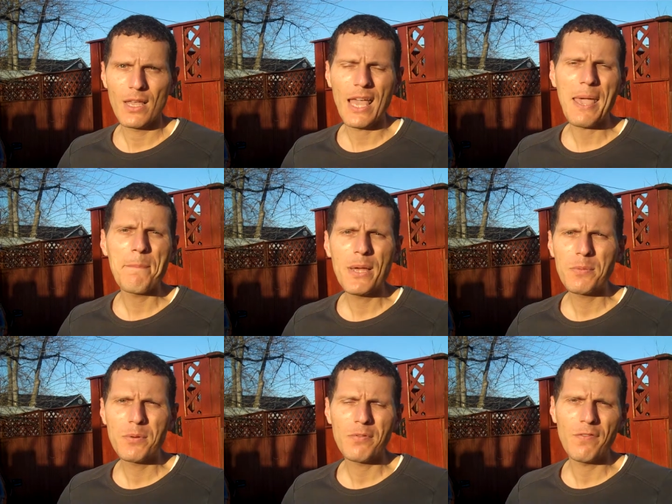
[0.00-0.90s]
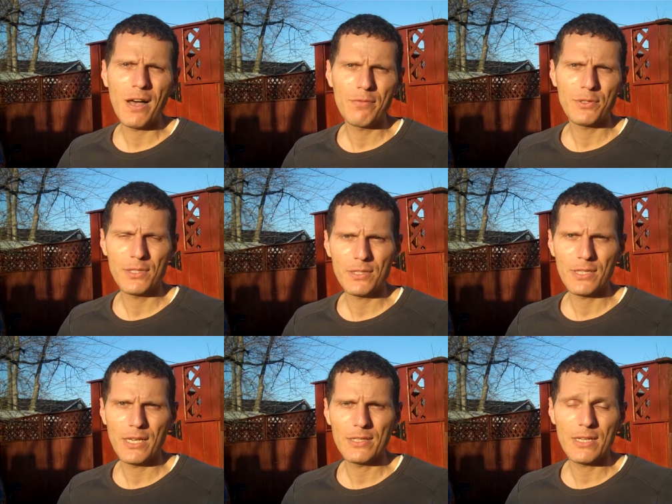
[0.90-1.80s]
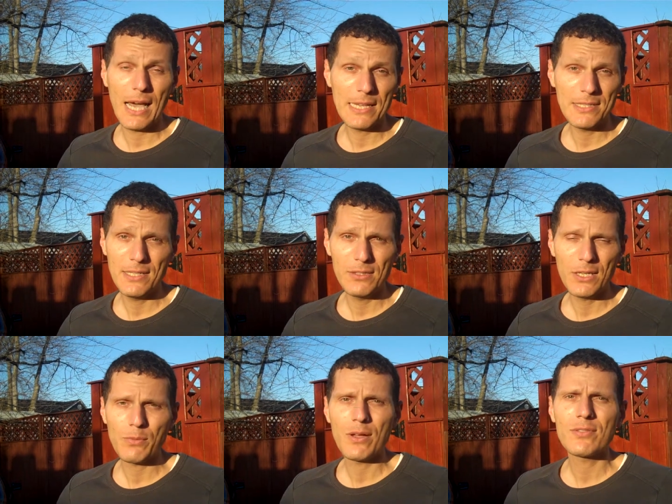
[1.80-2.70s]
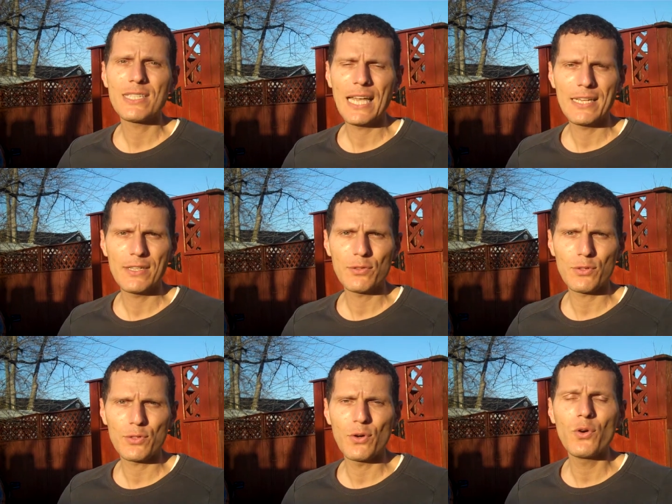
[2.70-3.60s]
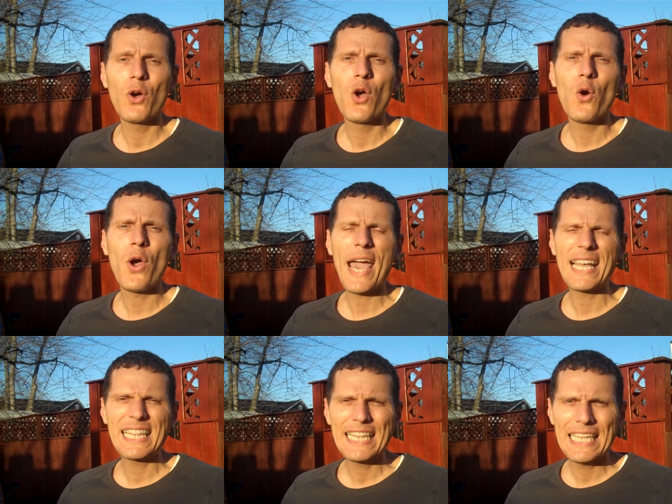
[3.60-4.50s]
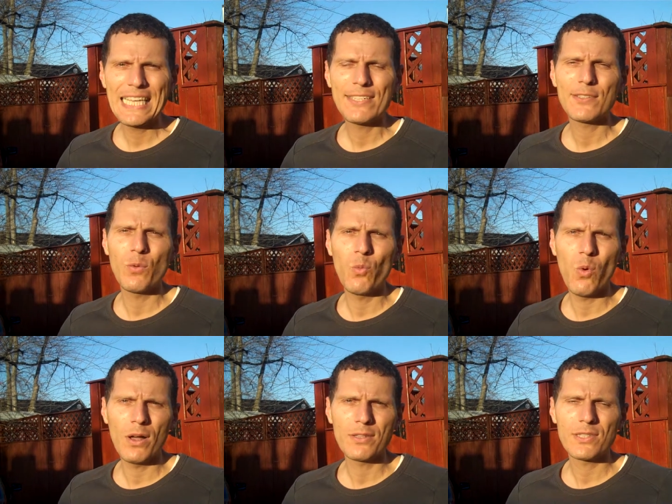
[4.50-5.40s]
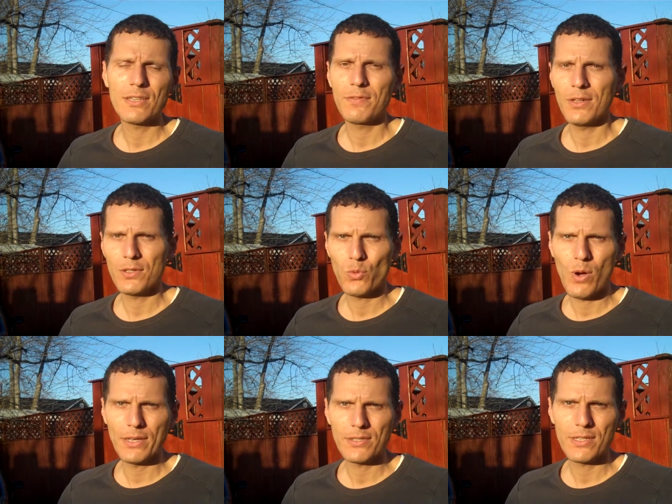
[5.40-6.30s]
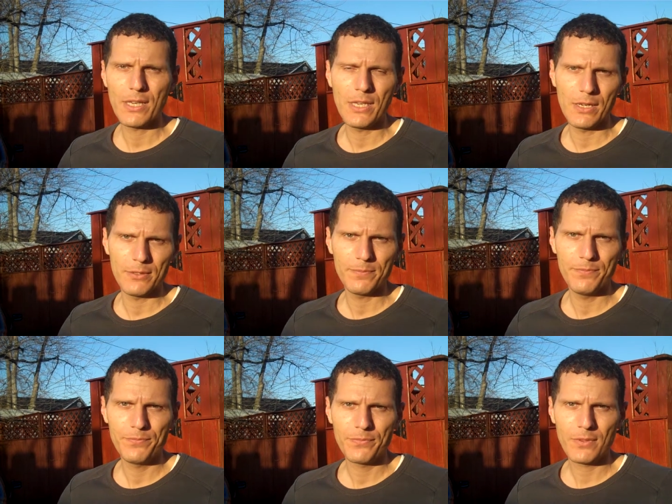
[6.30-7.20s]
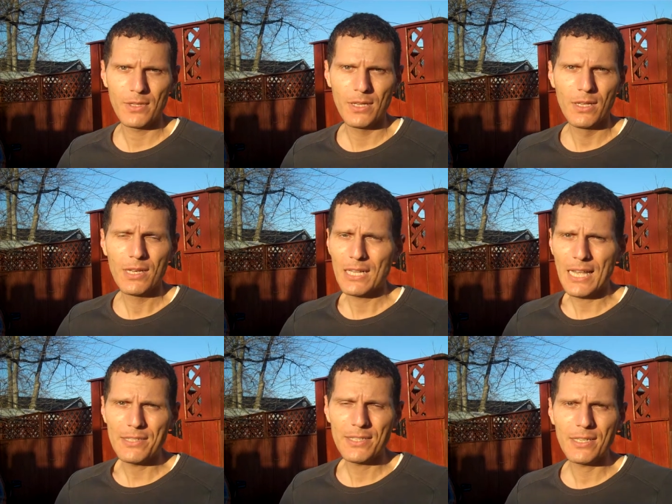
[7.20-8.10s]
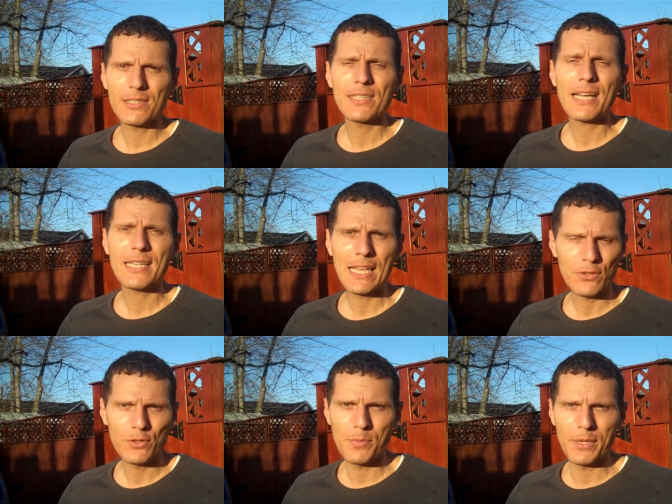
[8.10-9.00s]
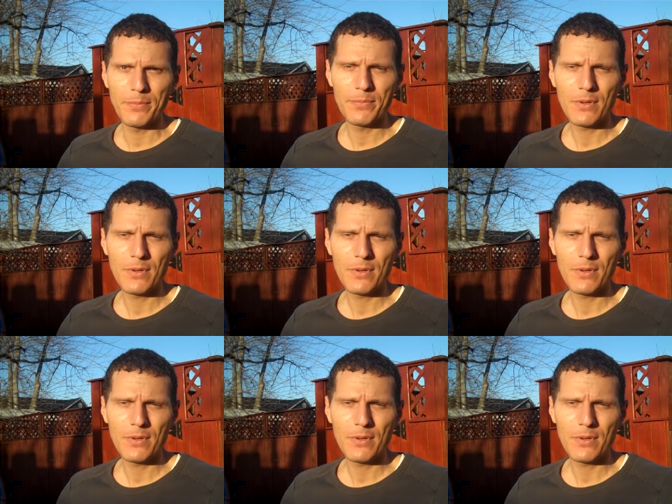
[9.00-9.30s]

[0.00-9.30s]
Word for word: A minimum of 5 or 6 days, ideally around 10 days or so, at least once, if not twice, a year. Cleansing is second nature to me.